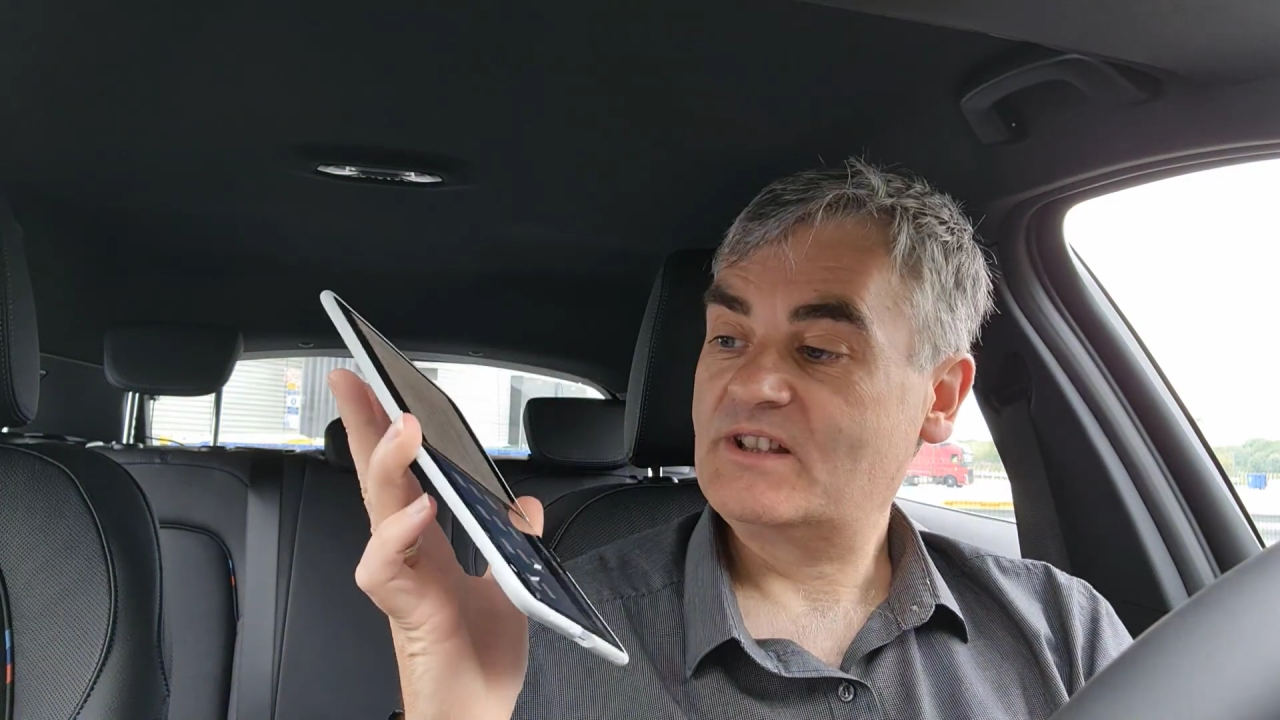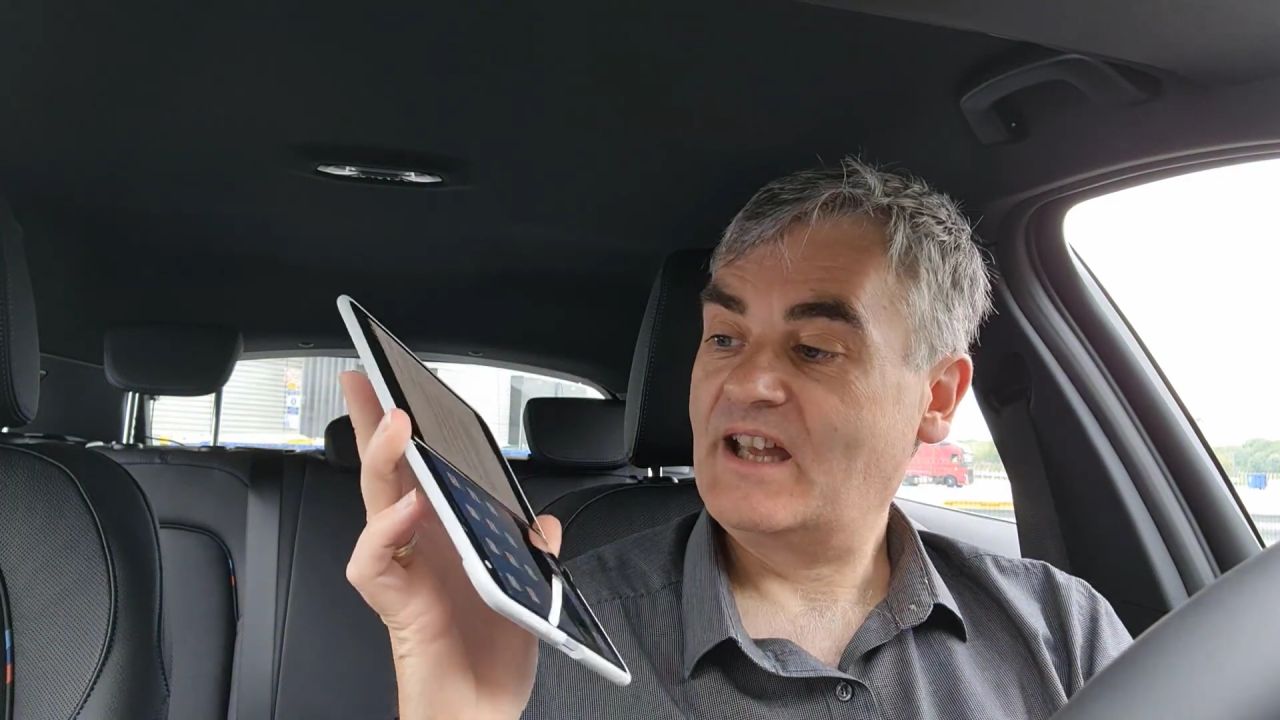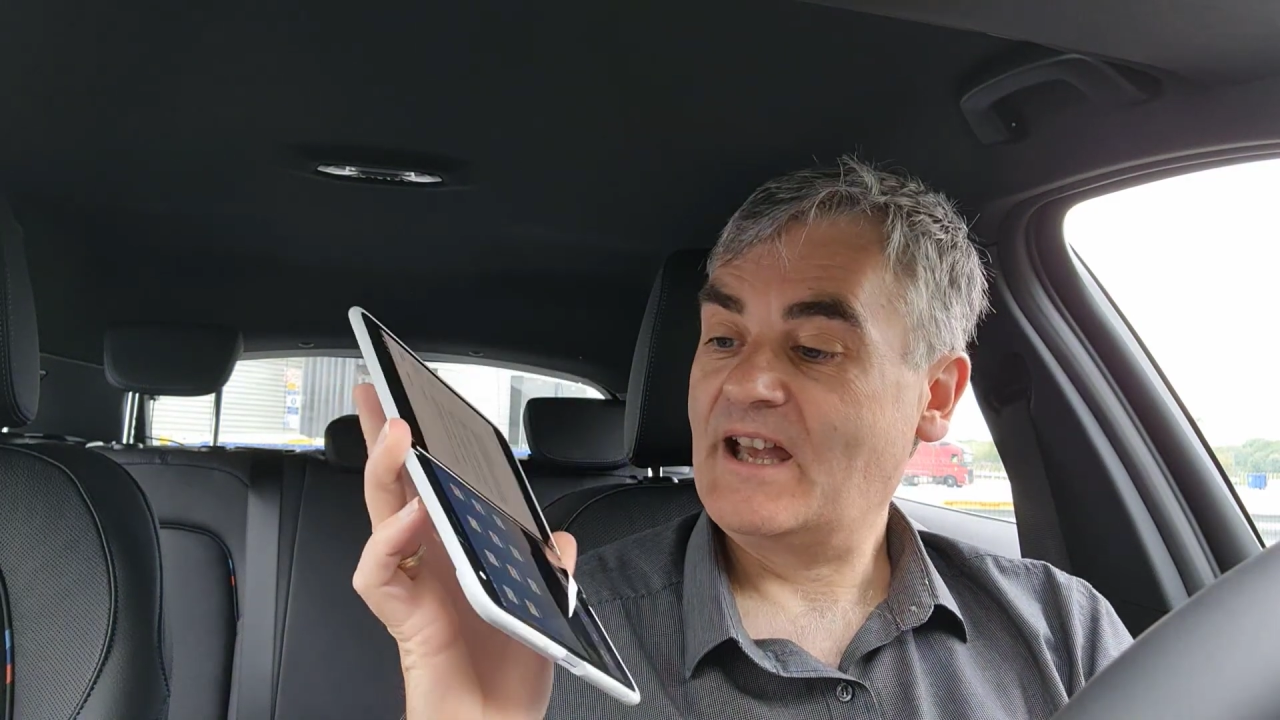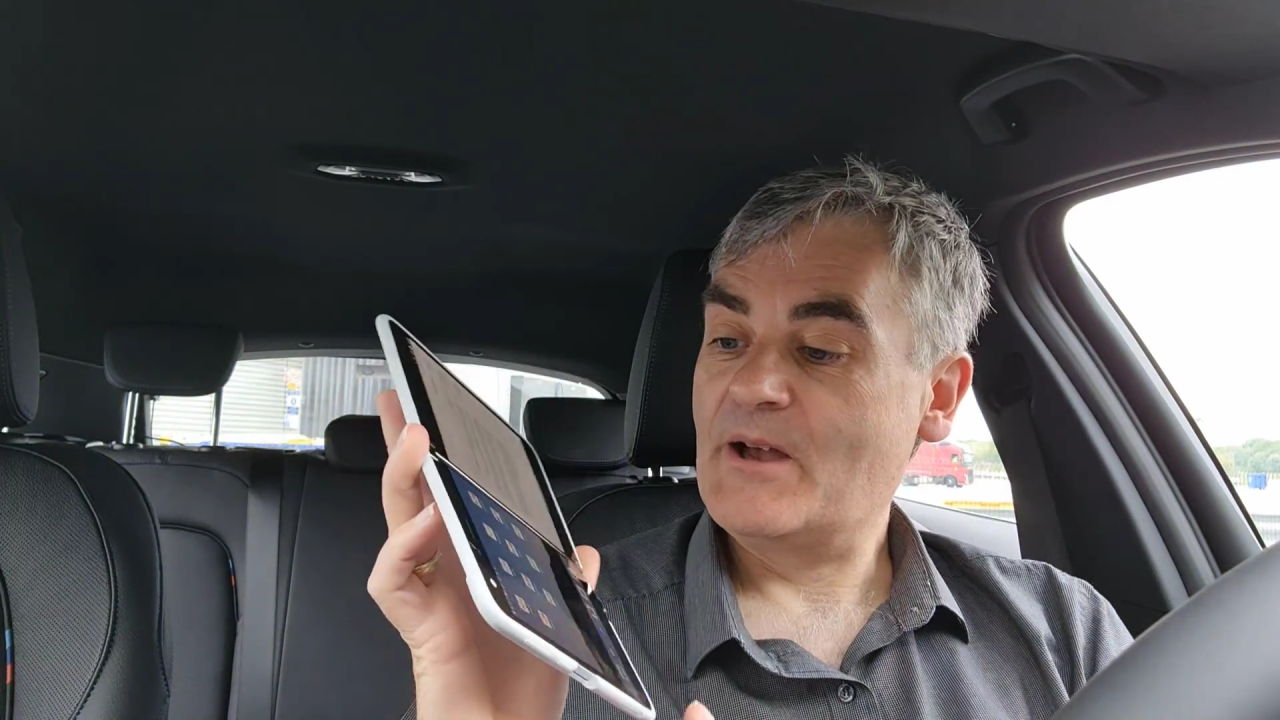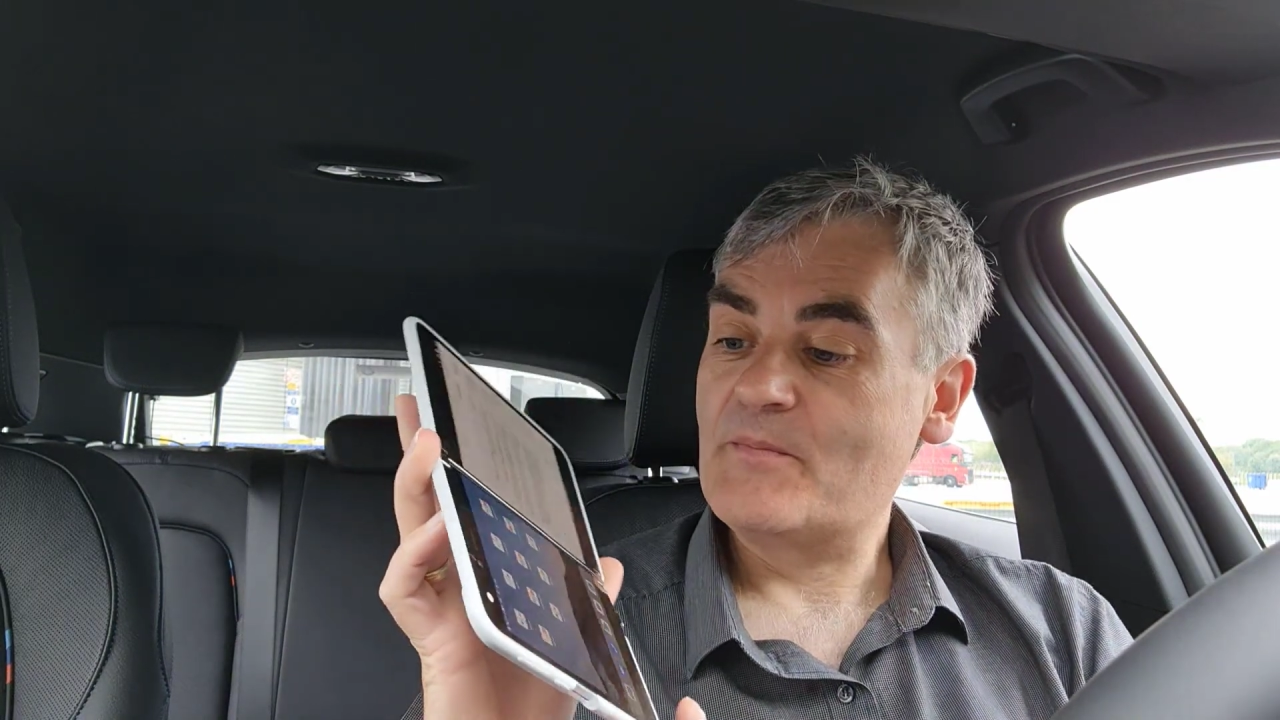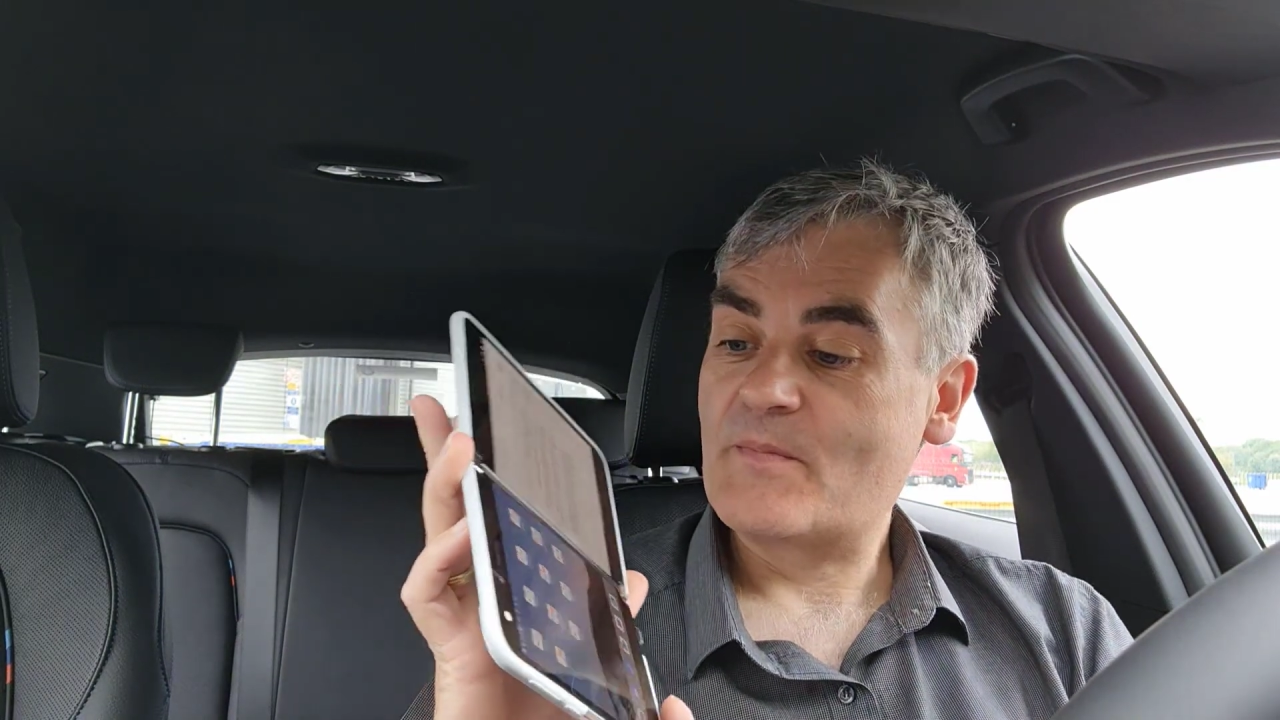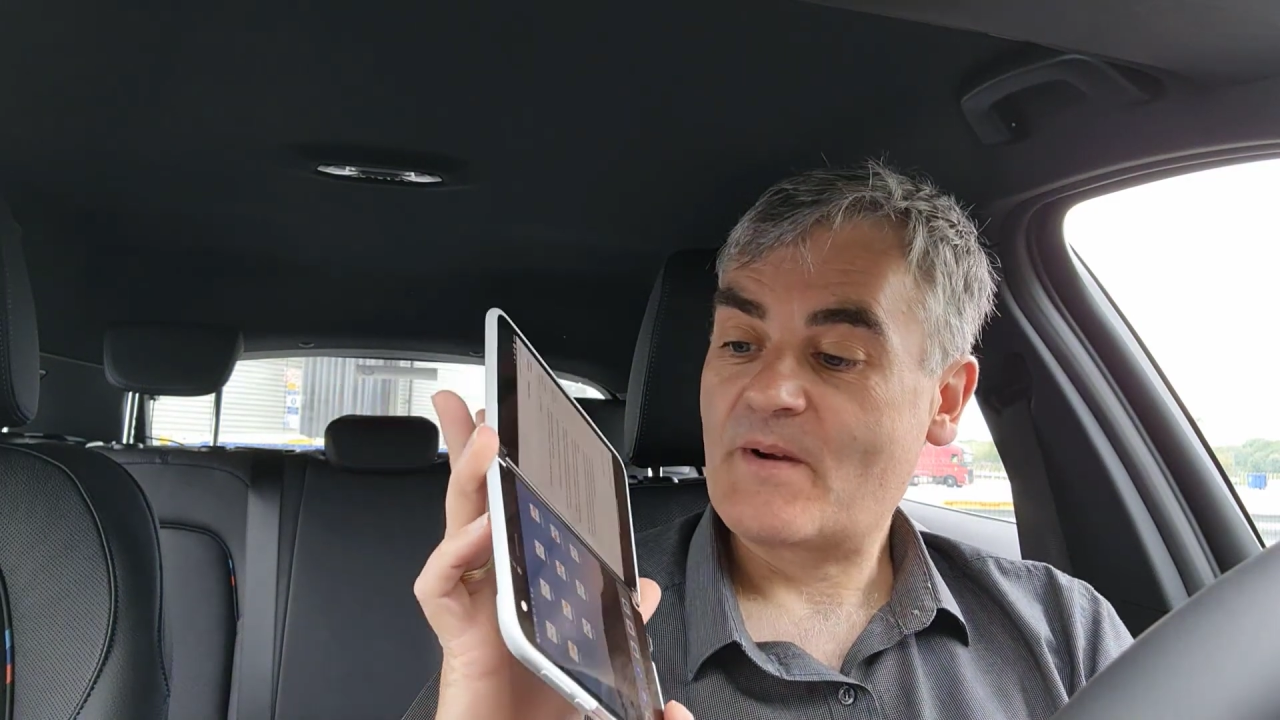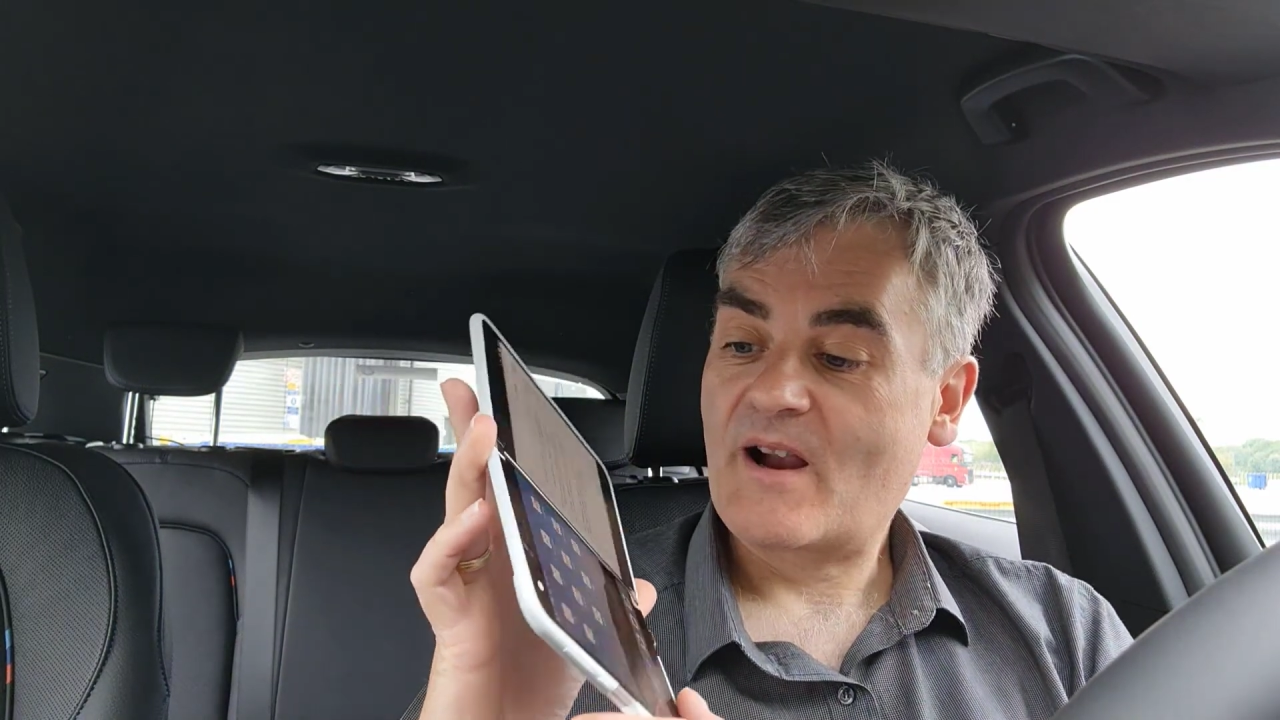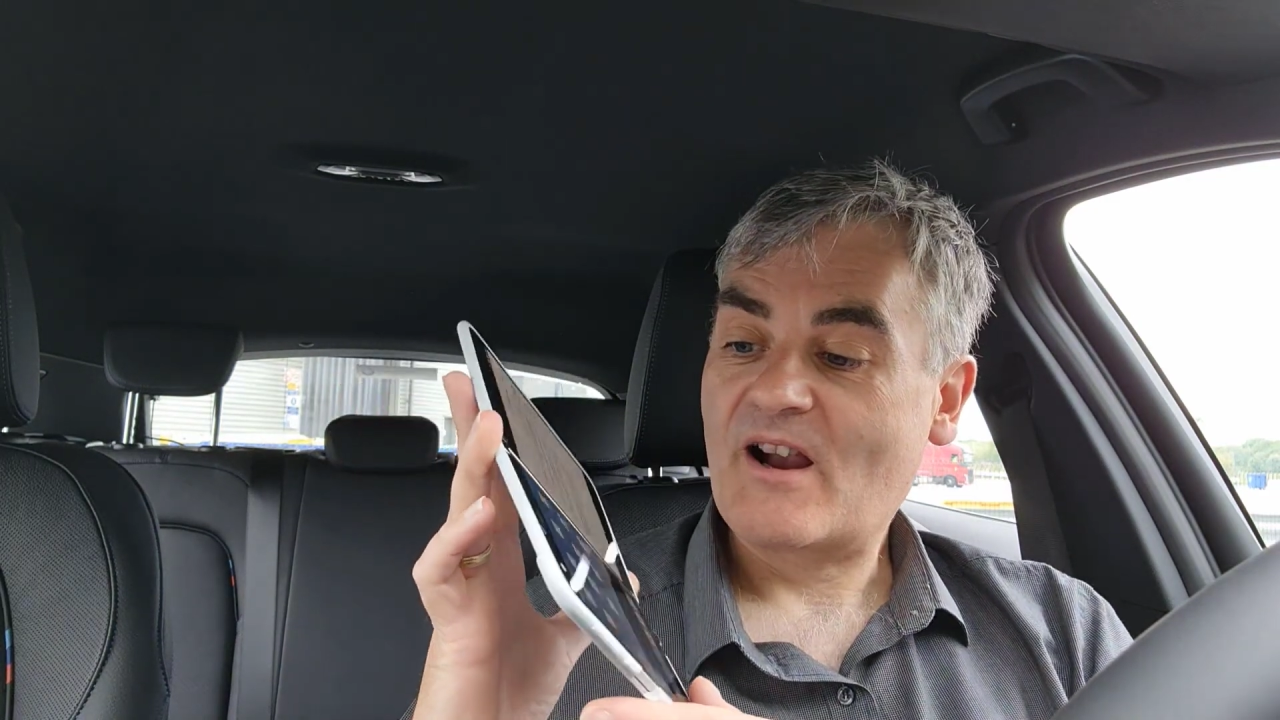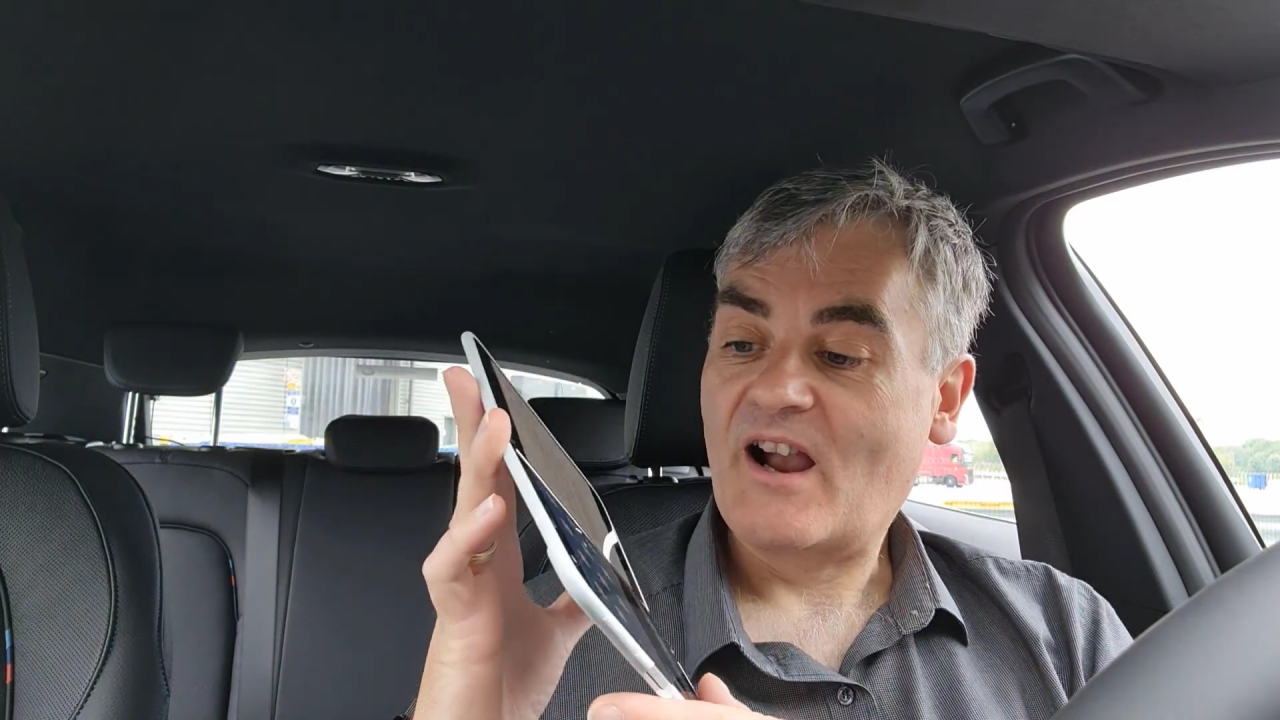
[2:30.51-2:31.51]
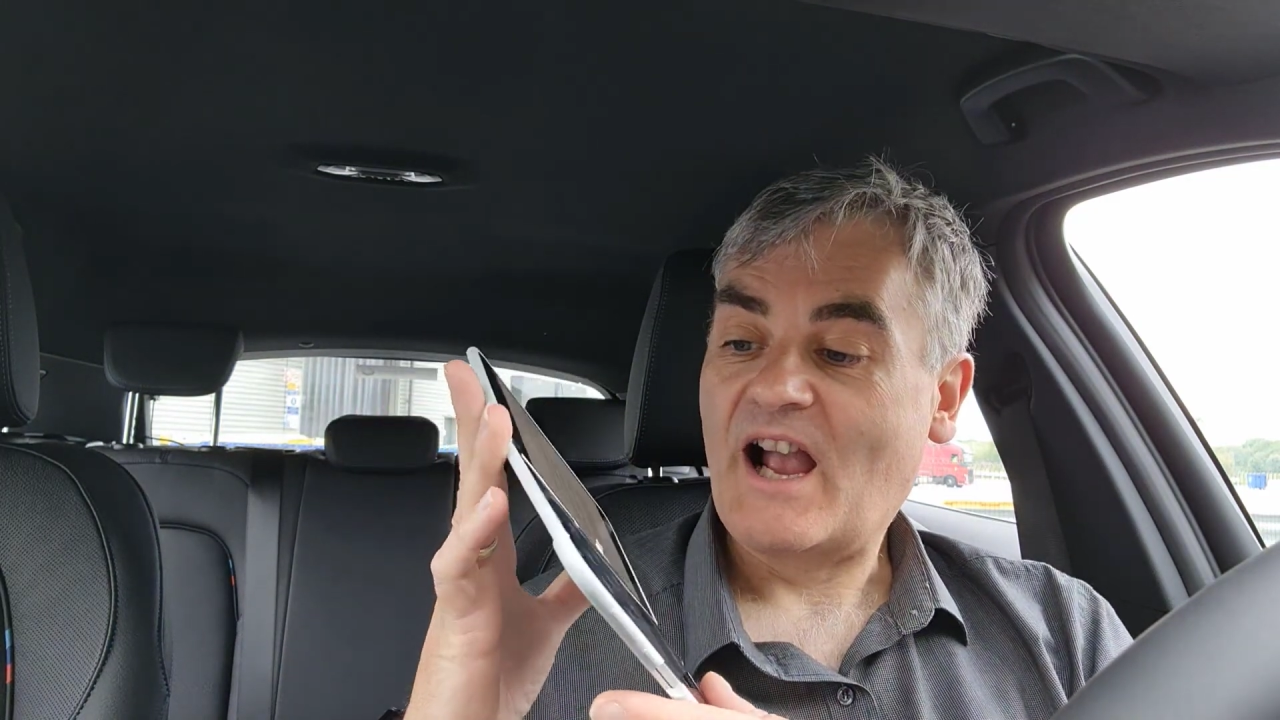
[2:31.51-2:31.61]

Um, I,